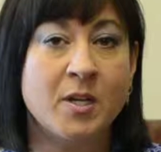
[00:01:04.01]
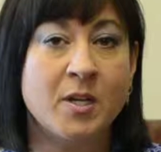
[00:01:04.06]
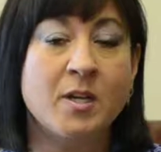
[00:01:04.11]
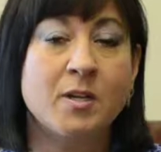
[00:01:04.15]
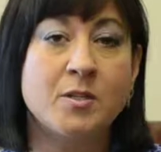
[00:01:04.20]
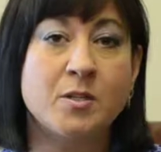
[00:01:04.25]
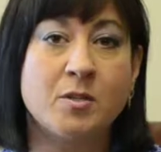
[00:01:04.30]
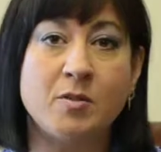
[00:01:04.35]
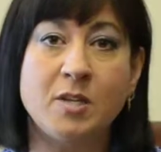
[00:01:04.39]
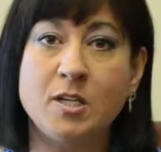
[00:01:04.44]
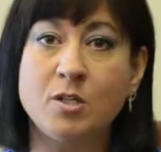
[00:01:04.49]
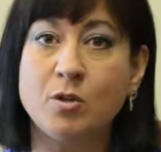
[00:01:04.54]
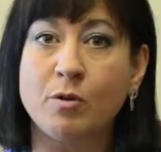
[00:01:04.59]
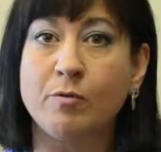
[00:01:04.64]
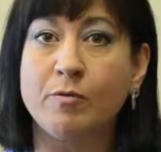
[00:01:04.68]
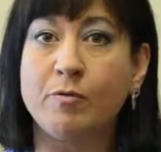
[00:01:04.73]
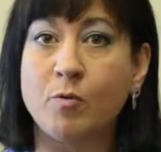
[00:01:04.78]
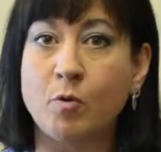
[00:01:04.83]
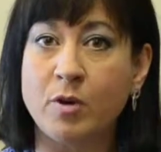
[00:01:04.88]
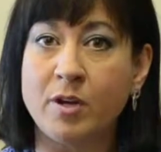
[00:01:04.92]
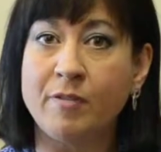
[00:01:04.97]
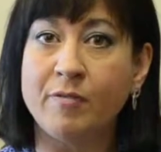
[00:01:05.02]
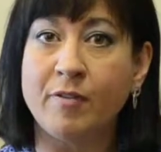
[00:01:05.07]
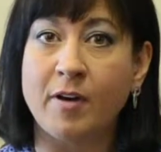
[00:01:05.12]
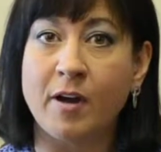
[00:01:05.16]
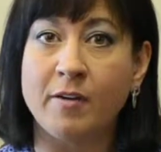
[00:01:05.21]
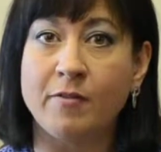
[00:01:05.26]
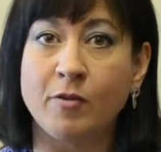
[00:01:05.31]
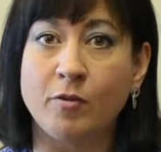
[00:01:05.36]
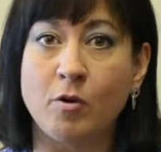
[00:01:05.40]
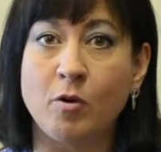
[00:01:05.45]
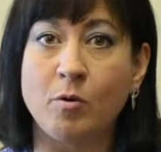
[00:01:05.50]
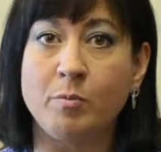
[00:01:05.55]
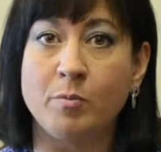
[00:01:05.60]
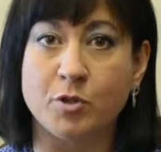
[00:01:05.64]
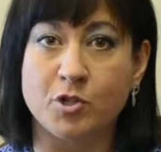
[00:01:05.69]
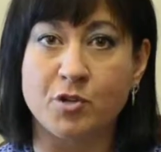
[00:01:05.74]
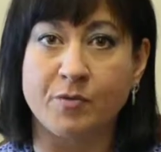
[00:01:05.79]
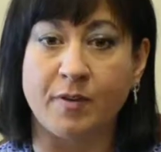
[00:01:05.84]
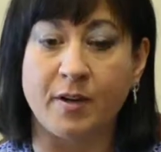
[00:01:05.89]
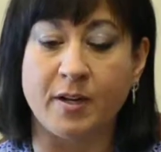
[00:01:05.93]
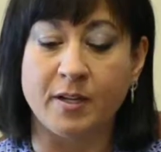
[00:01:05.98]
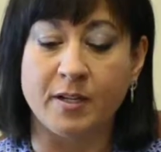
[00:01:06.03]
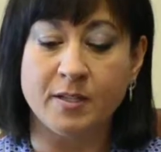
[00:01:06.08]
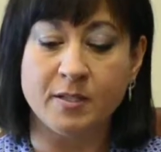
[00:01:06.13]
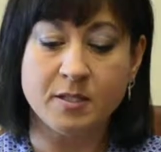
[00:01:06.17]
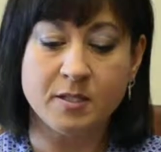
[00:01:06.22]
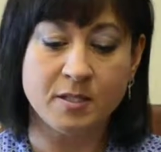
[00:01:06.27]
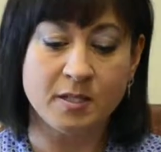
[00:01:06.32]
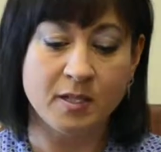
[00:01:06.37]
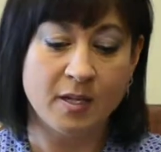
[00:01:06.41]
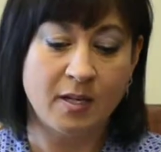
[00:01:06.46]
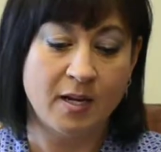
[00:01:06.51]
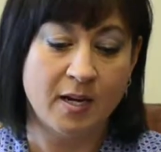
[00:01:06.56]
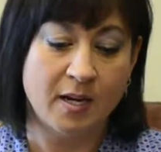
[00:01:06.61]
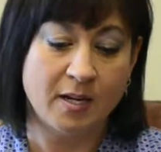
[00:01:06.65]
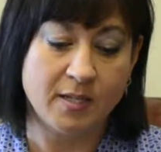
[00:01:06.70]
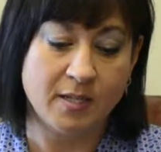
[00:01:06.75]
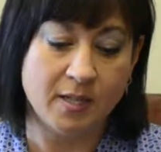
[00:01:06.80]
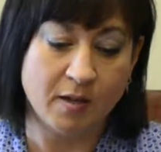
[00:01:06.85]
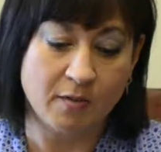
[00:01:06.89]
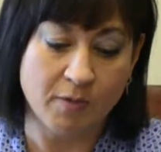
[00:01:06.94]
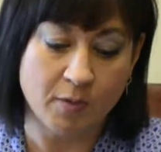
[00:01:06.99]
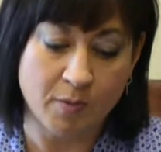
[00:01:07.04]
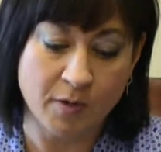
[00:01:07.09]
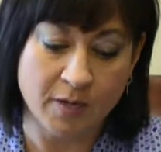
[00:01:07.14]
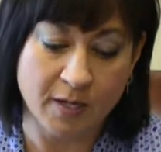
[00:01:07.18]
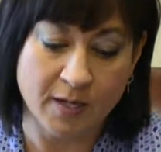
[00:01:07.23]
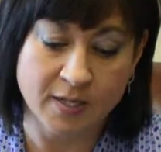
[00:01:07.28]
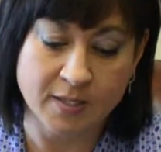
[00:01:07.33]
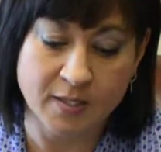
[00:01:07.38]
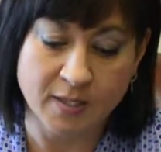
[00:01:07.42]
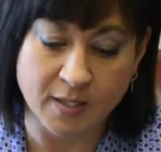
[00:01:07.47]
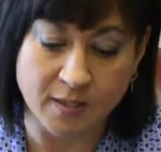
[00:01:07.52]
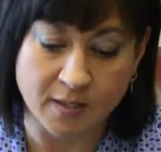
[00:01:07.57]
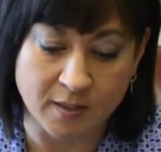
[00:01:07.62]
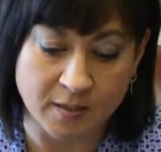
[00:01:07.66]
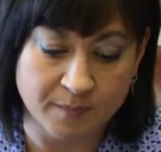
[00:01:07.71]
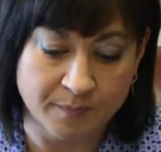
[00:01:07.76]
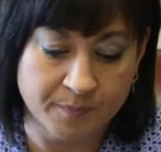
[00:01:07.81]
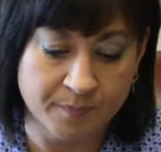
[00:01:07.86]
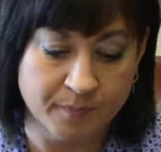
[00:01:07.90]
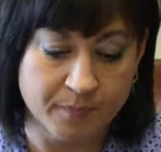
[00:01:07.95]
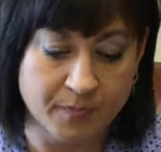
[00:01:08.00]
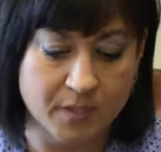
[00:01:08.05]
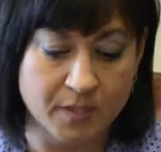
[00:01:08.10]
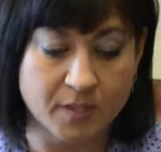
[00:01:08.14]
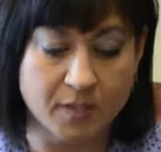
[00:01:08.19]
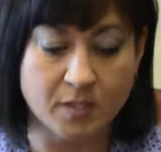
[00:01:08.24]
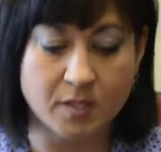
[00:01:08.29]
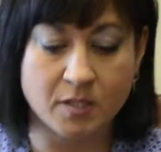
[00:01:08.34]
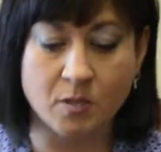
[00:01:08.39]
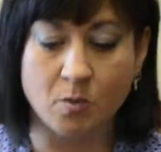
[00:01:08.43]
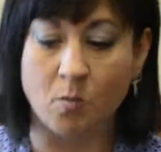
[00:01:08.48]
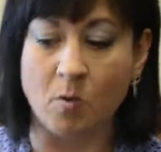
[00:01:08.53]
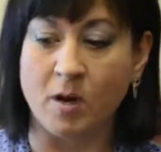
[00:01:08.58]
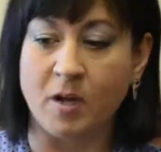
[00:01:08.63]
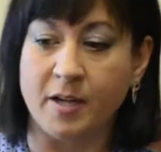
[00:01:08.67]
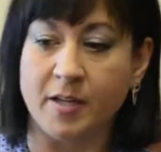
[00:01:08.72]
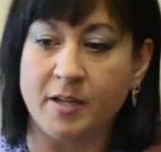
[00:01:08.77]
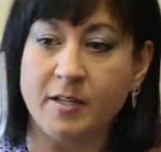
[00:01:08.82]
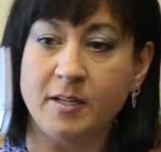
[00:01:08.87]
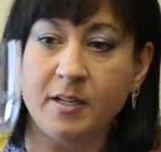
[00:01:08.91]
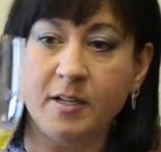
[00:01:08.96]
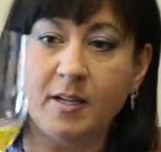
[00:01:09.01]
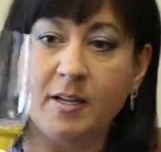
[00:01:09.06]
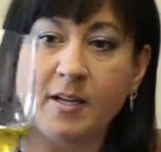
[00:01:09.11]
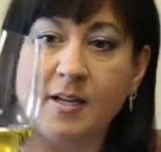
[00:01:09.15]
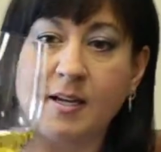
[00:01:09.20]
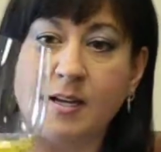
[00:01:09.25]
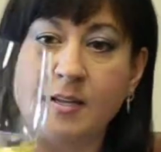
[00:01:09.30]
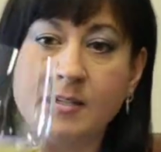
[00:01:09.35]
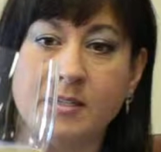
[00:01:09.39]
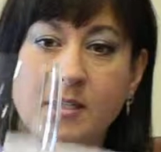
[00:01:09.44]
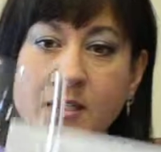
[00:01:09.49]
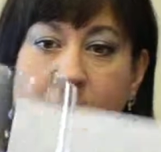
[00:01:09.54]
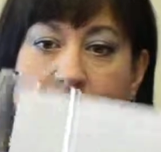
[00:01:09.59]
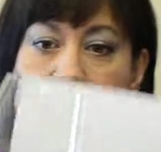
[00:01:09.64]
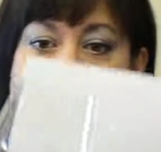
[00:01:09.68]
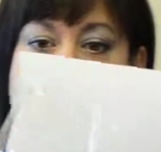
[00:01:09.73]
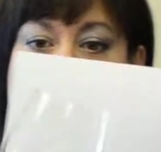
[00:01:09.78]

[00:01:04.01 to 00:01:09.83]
So these are 45-year-old bush vines. And to give you an idea, this is the wine, and to give you